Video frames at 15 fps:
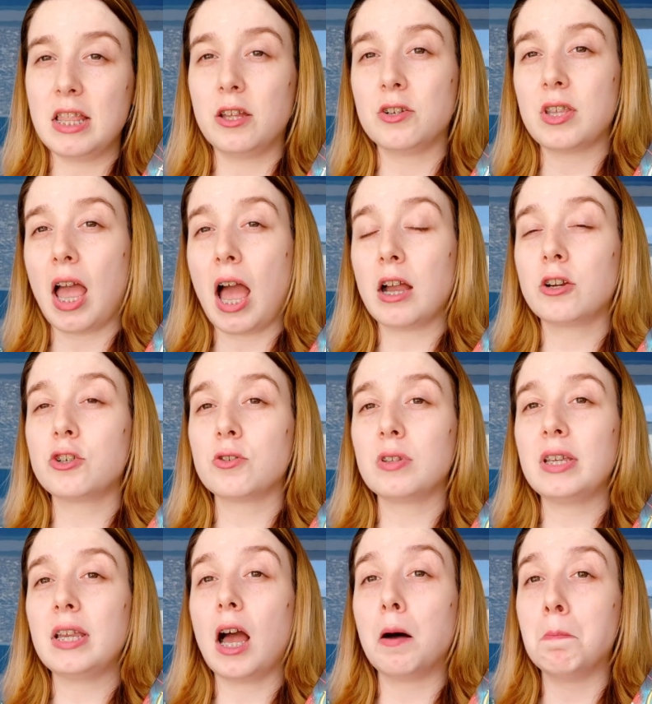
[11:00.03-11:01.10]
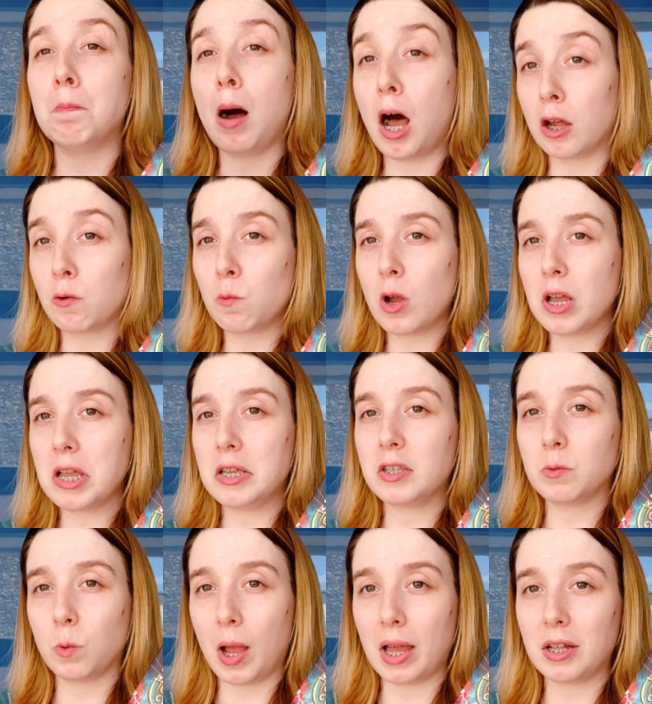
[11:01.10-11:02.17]
then there's actually a manhwa
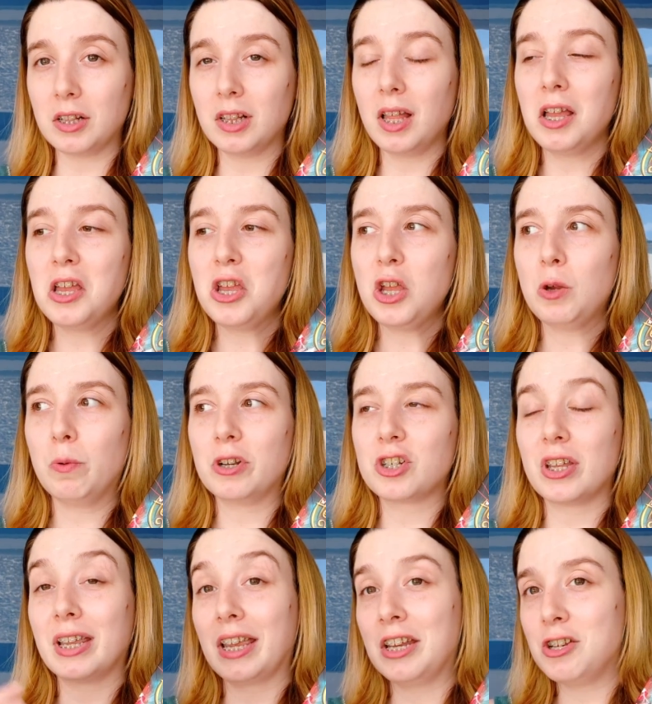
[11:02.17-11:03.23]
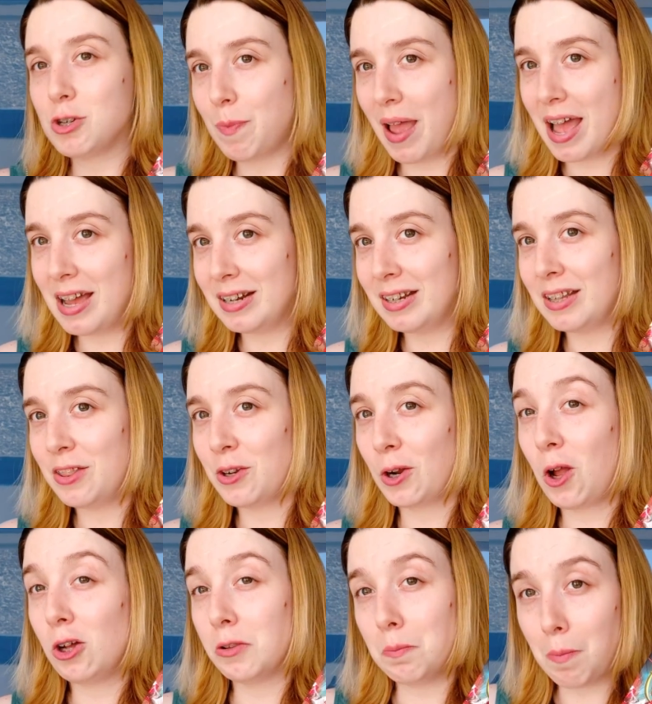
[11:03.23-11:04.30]
as well, which like in Japan, they're
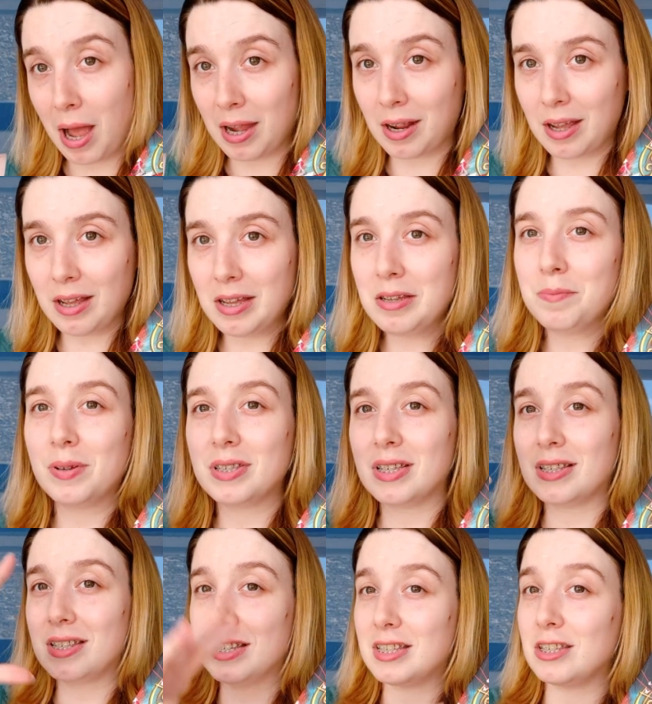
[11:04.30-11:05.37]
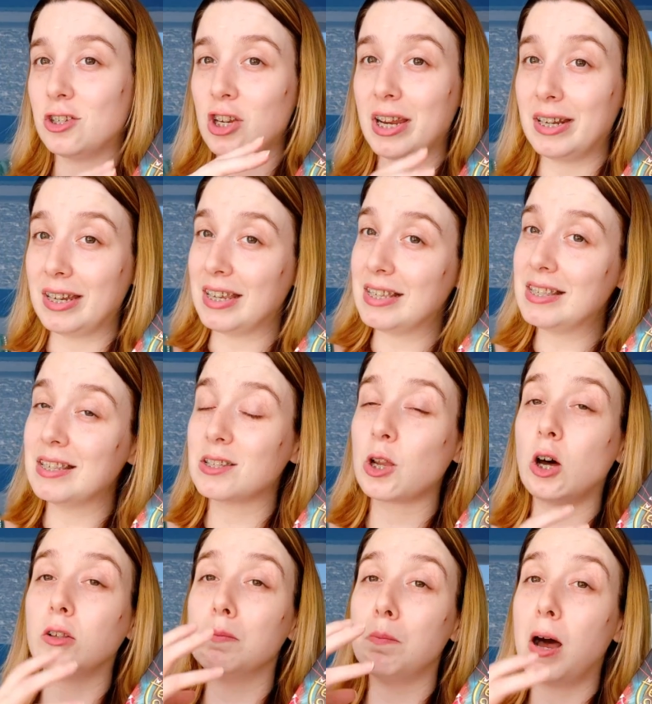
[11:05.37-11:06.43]
called manga. But since this is Chinese, it's
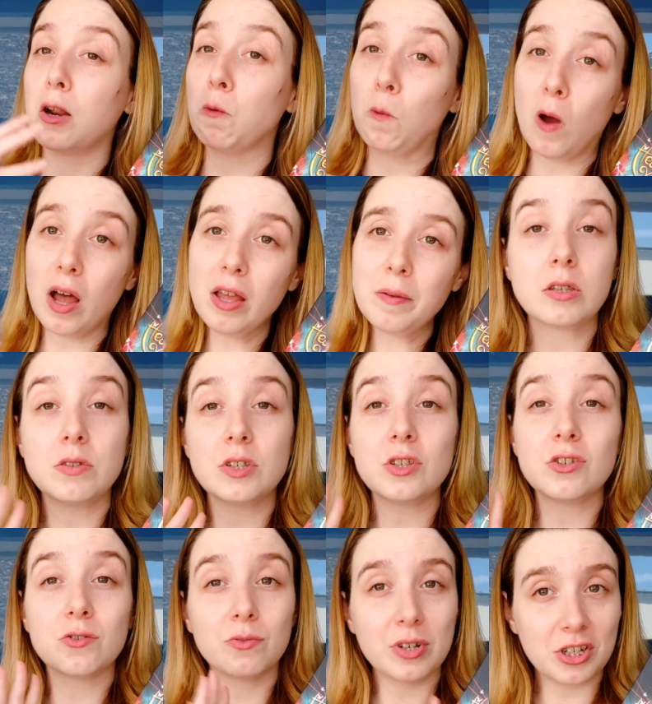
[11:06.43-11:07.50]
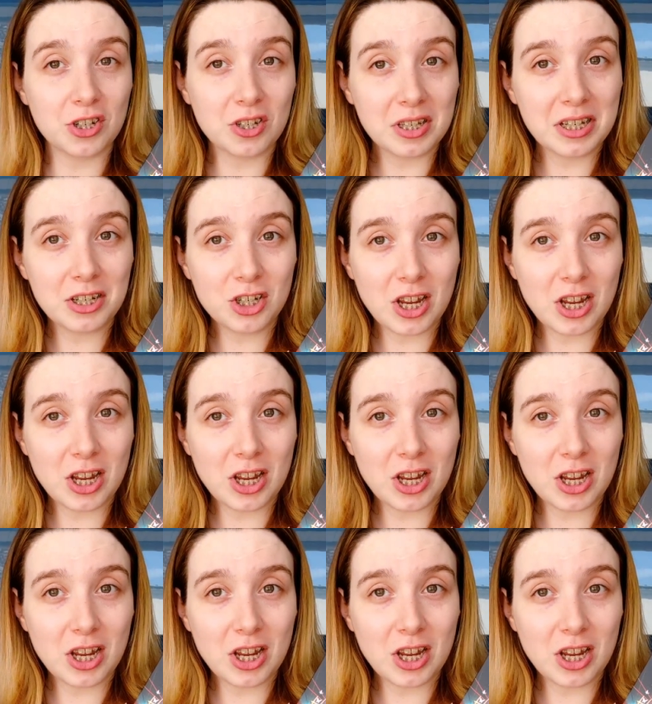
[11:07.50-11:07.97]
called manhwa. So this is originally in